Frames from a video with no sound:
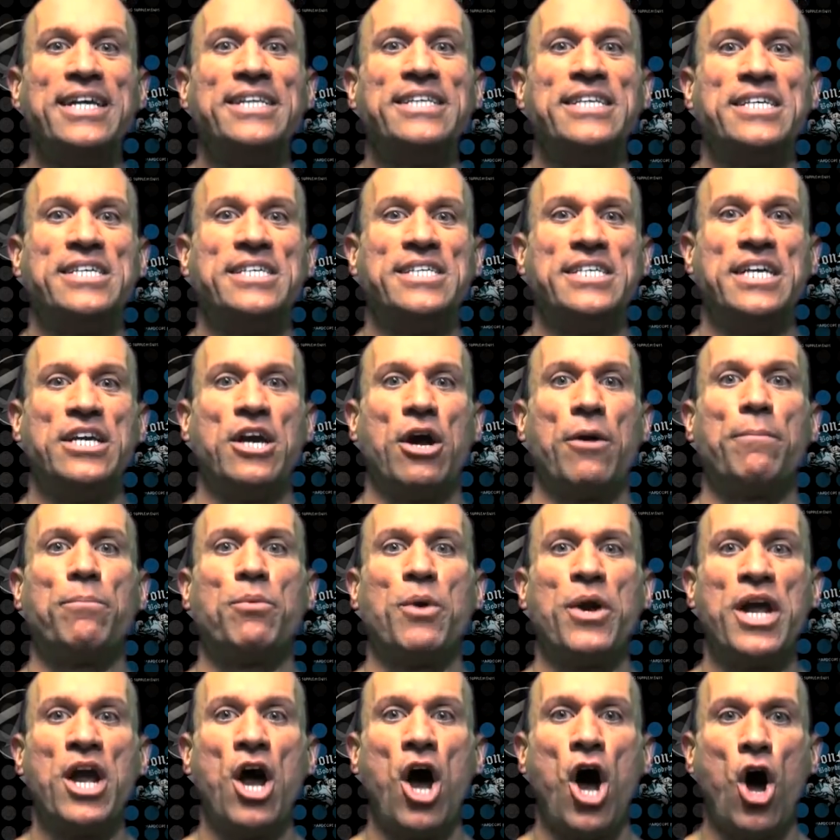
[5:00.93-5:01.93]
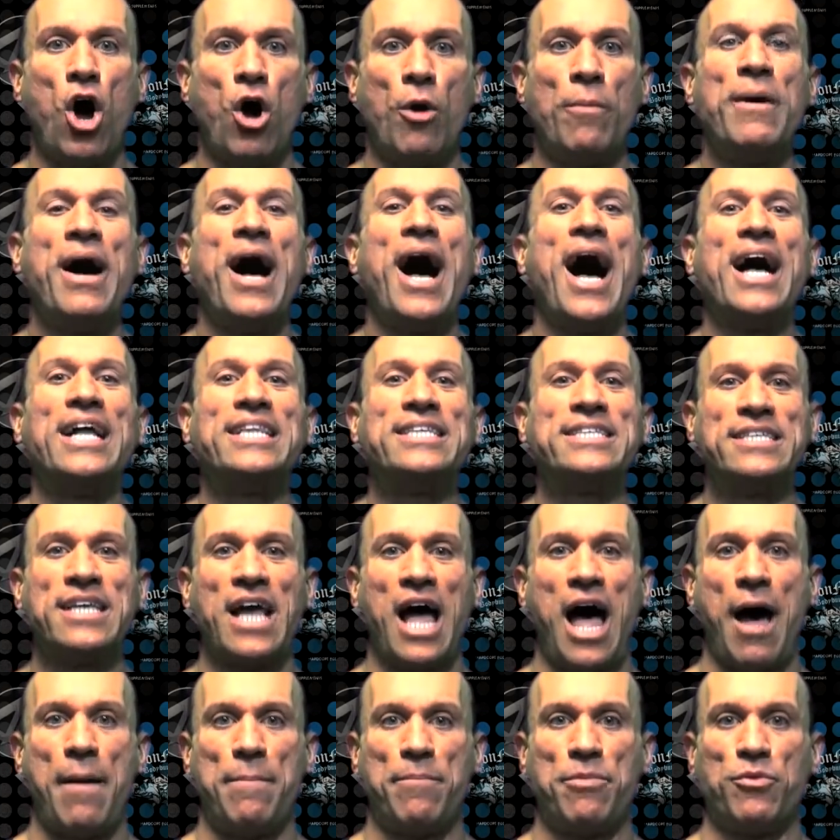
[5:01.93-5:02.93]
to see her bring home a
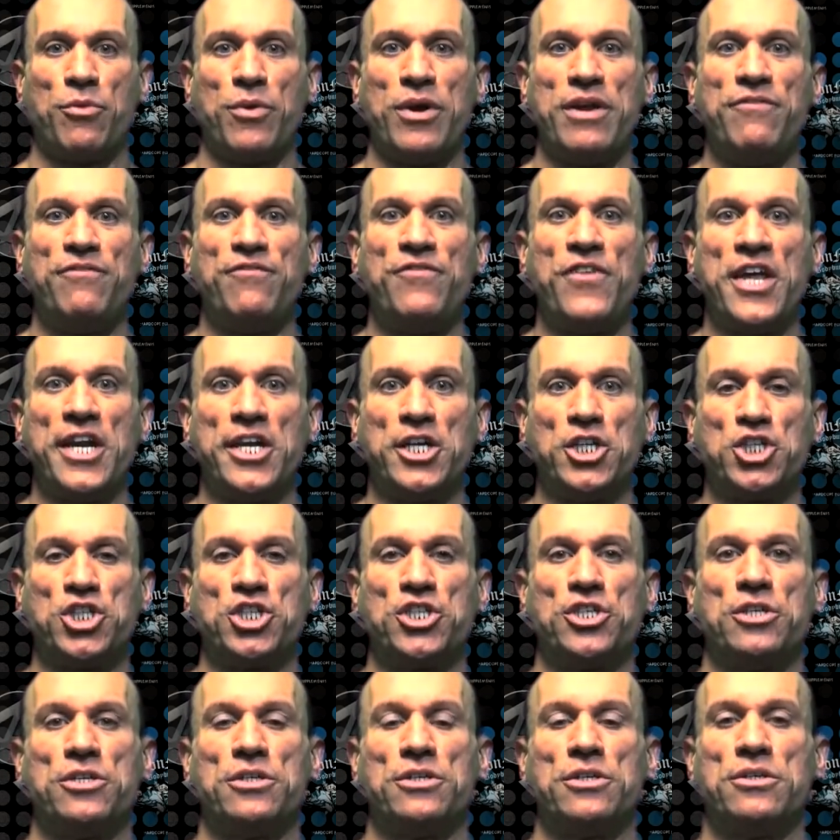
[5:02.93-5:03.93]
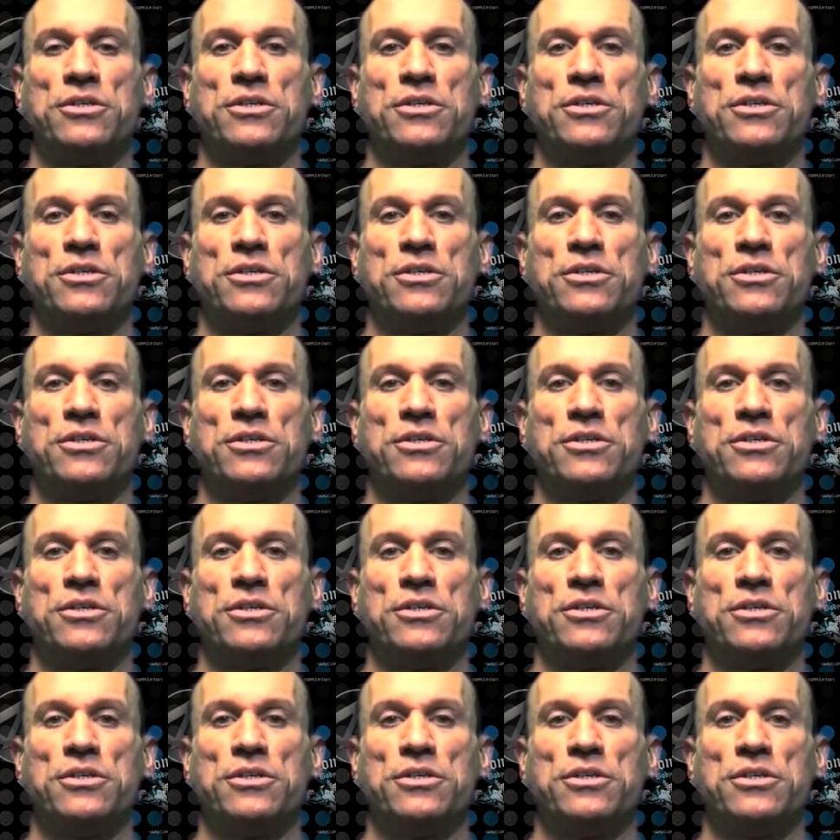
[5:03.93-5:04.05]
top three finish.